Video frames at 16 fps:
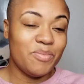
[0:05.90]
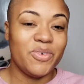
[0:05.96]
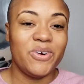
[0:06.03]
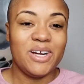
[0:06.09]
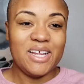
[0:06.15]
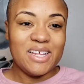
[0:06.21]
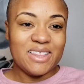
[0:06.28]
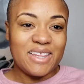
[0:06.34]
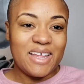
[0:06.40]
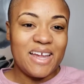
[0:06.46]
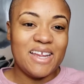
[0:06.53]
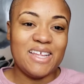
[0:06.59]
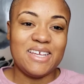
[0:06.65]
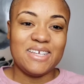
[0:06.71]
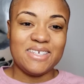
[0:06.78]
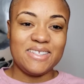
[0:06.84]
morning,
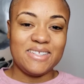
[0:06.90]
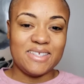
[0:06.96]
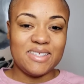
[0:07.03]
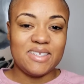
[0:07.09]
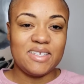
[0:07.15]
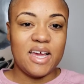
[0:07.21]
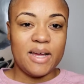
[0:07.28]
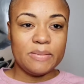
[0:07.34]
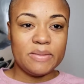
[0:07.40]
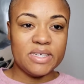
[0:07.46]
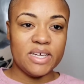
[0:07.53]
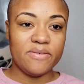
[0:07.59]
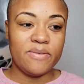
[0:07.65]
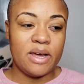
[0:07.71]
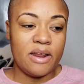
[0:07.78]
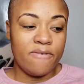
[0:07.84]
ladies. It's time to
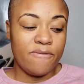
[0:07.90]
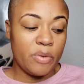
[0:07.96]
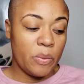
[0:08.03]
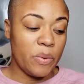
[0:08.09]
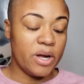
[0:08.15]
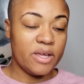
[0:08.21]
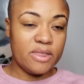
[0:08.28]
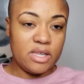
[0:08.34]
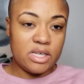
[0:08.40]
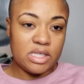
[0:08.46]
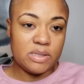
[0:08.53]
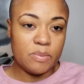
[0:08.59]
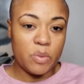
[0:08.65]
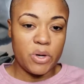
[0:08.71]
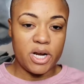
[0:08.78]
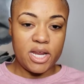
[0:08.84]
get ready for work this
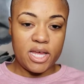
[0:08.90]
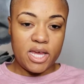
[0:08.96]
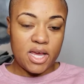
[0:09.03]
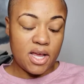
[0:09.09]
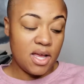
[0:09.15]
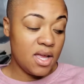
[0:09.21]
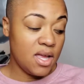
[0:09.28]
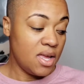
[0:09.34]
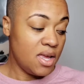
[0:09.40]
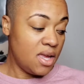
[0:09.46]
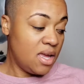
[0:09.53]
morning.